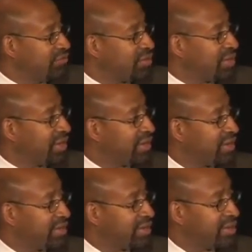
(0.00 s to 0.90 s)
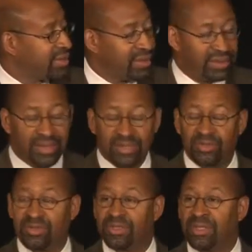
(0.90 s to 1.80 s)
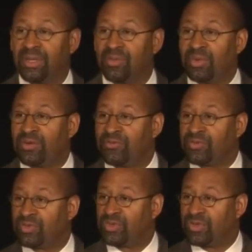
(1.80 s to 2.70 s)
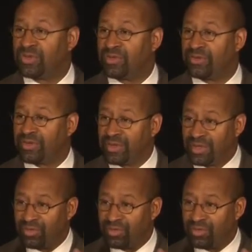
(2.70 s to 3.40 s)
figured out how to get naturally our wonderful Schuylkill River